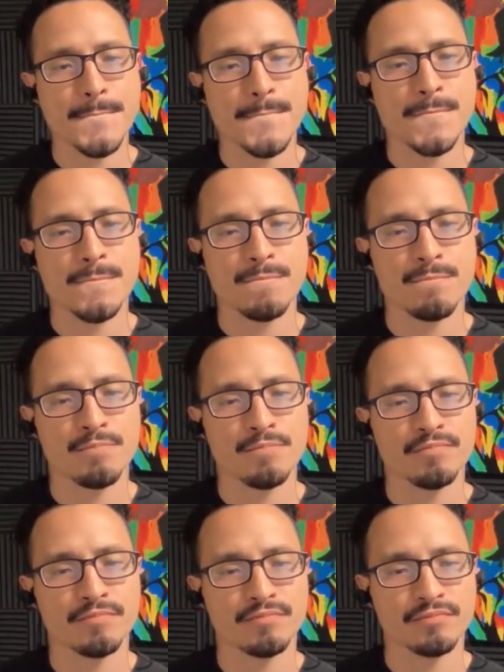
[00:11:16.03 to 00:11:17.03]

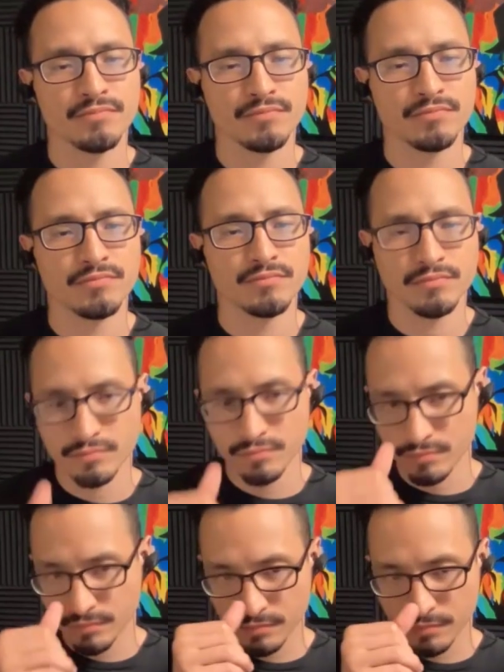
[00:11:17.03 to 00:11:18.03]

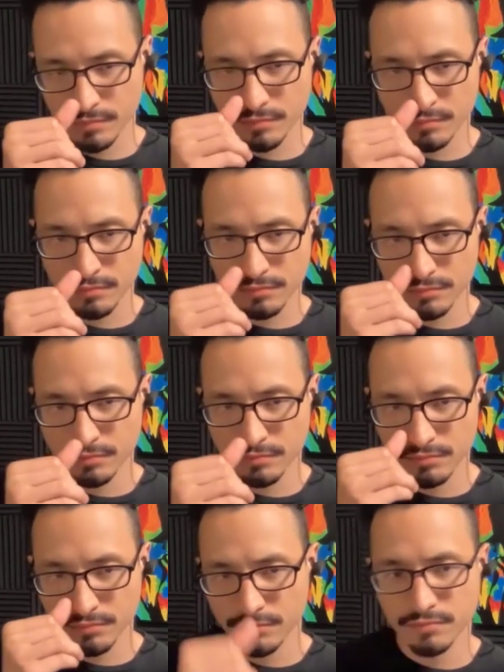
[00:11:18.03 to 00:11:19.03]

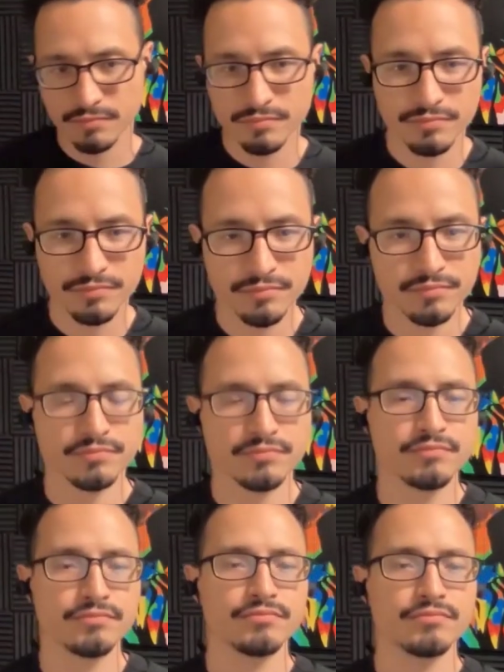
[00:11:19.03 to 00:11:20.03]

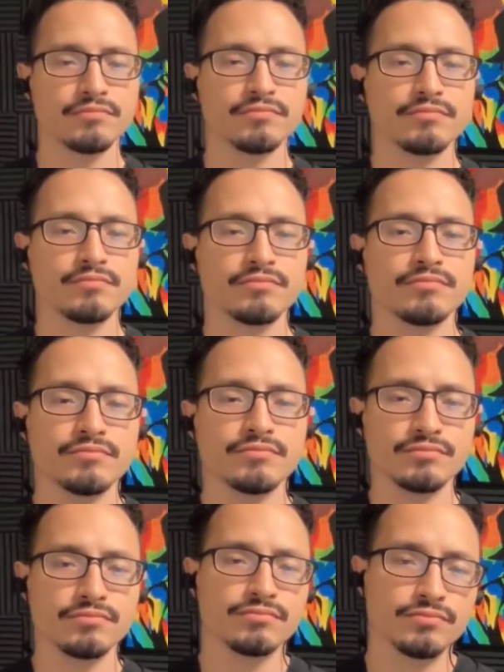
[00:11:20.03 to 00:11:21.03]

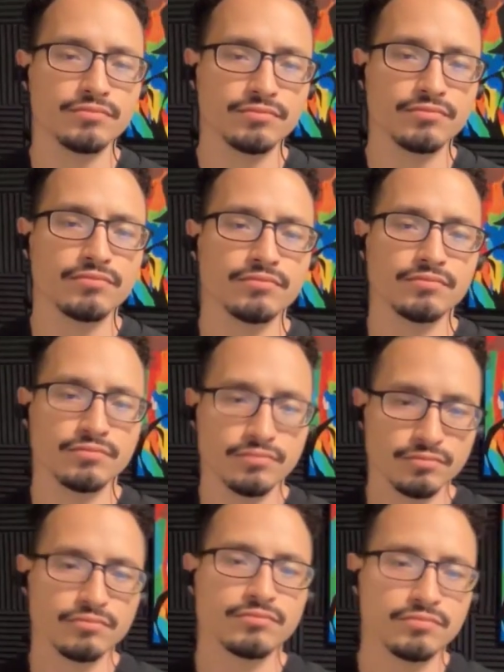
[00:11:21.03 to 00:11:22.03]

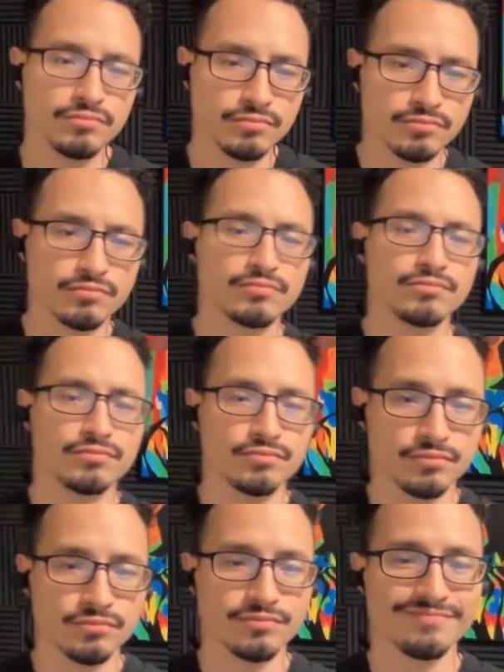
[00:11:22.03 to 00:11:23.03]

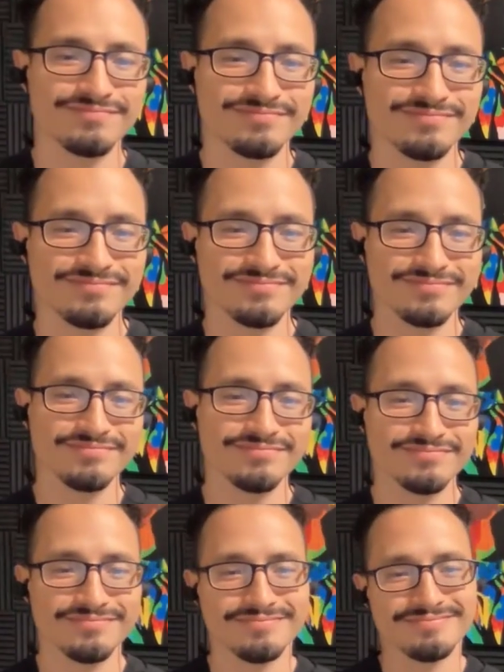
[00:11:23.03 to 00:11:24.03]
(not speaking)